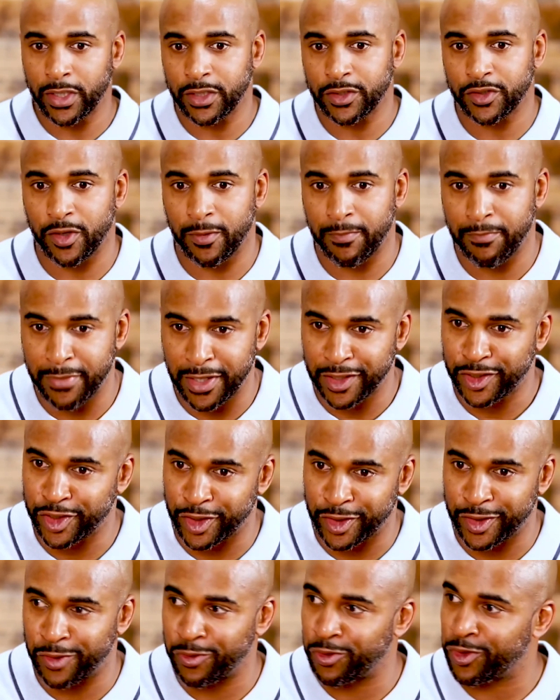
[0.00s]
is your
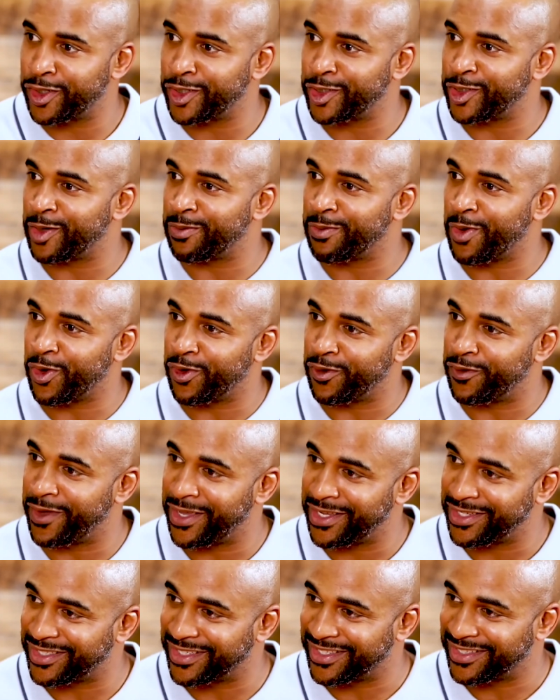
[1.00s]
mission and what is your
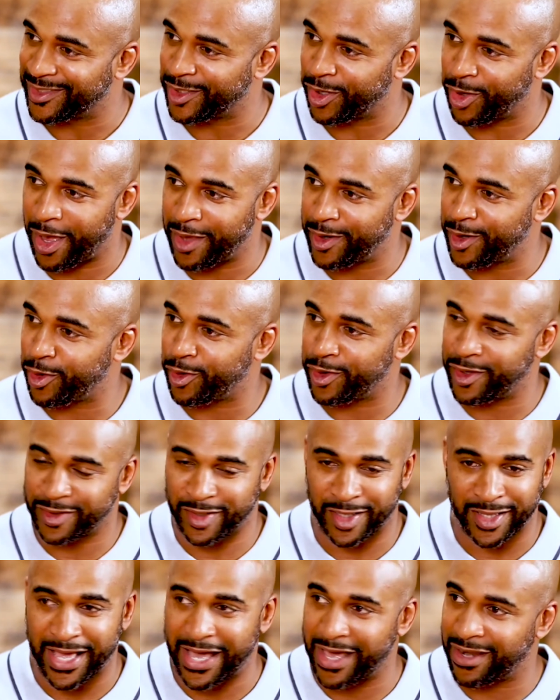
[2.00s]
motivation? So I know there's a
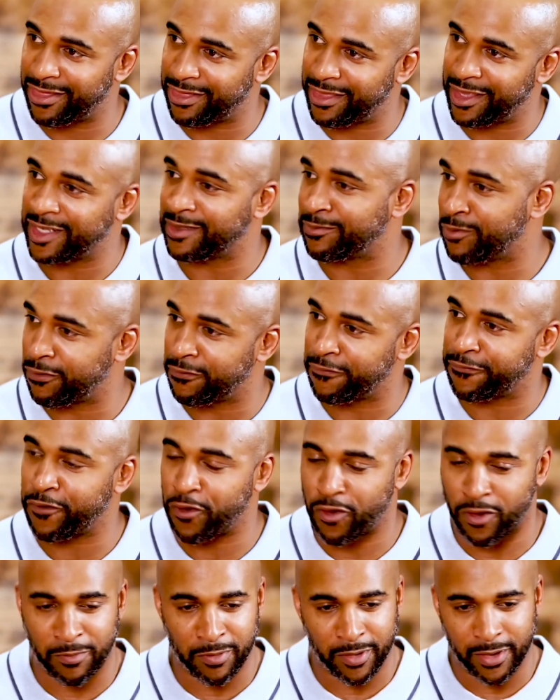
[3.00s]
lot of things moving
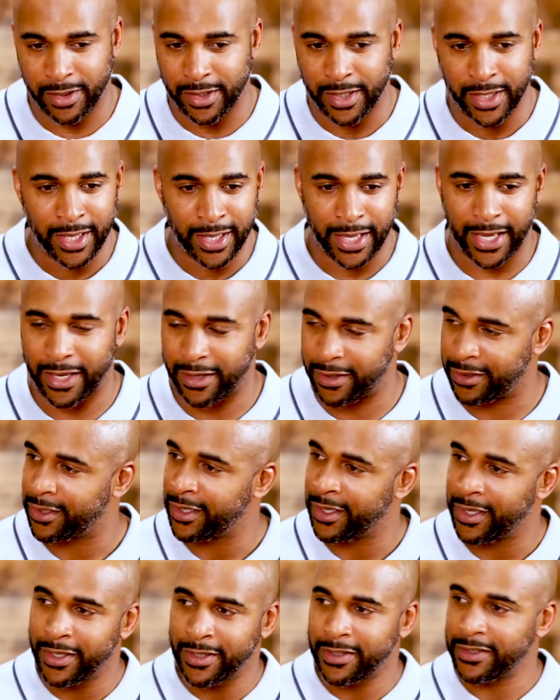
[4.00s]
forward, but hey,
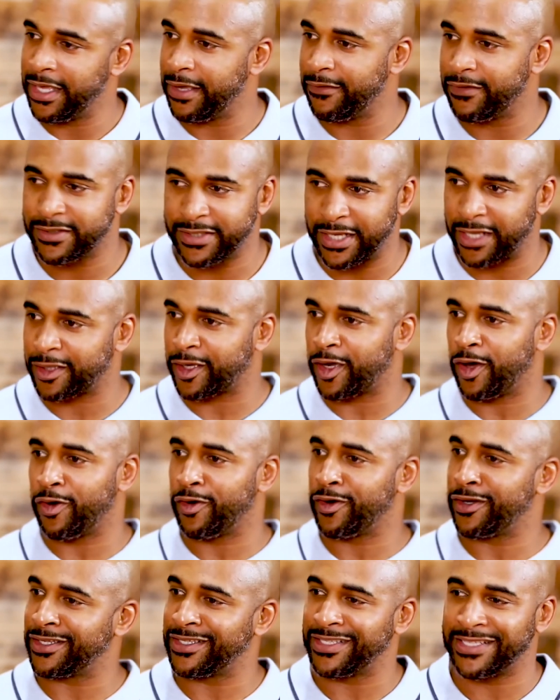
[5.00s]
David Seth
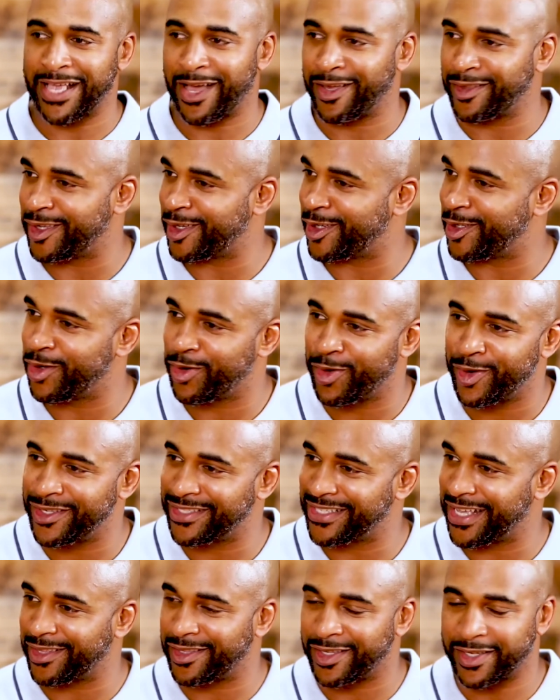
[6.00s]
Cohen, he's out there
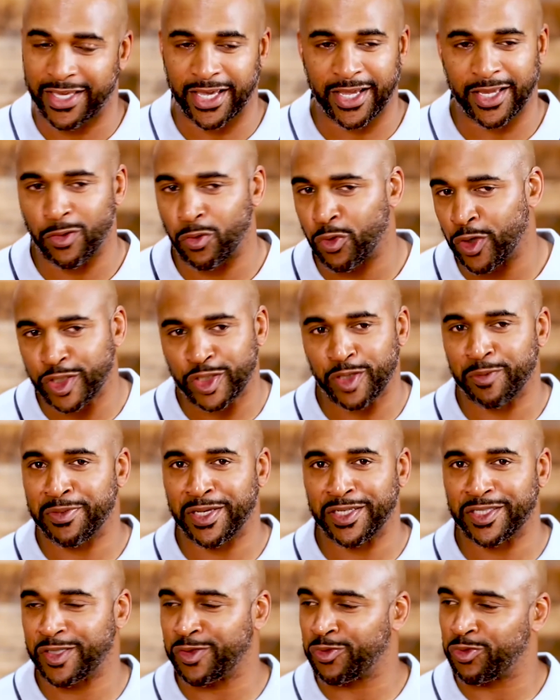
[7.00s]
kicking it. What's your
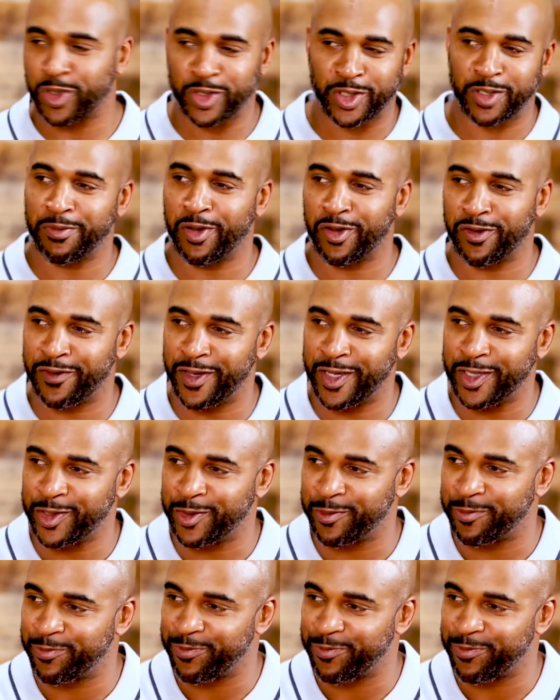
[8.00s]
mission? What's your motivation?